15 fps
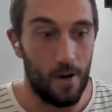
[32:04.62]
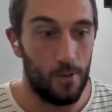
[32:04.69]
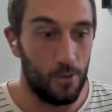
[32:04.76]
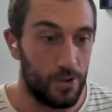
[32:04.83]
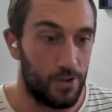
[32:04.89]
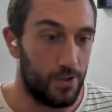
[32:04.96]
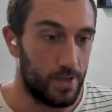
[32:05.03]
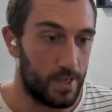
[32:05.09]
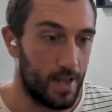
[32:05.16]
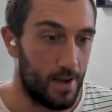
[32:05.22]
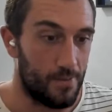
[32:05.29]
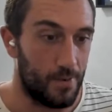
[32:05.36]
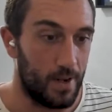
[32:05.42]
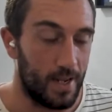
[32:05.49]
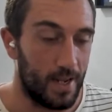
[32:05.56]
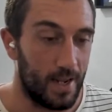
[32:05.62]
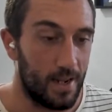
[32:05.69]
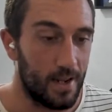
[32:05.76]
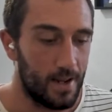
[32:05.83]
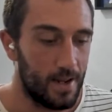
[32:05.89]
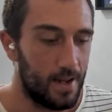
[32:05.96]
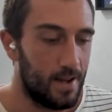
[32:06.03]
I would
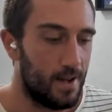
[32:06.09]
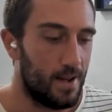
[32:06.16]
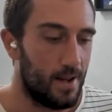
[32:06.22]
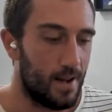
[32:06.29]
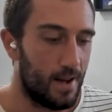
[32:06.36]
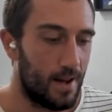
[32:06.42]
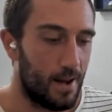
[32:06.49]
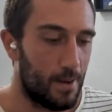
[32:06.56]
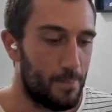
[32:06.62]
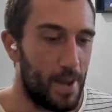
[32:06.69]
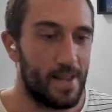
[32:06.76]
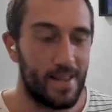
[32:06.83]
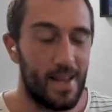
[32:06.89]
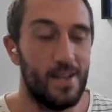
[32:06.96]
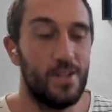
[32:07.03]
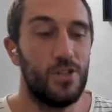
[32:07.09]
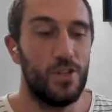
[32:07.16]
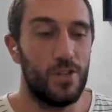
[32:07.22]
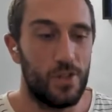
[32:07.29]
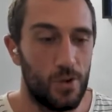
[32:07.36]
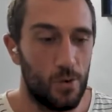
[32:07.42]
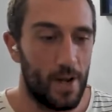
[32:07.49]
definitely pay
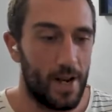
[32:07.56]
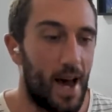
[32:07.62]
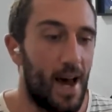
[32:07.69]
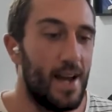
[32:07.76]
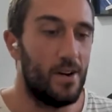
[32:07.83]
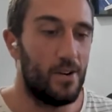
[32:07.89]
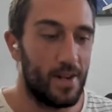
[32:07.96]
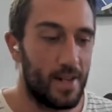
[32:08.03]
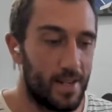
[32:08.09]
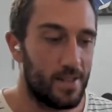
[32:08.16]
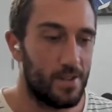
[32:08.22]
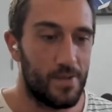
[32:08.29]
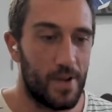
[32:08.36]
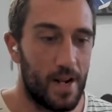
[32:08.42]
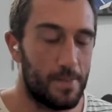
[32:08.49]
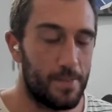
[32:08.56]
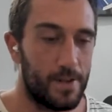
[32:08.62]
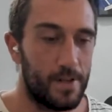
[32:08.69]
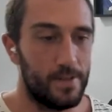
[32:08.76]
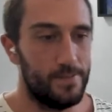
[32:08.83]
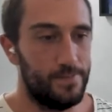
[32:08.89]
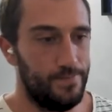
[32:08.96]
attention to when hiring a
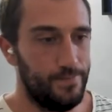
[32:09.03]
developer?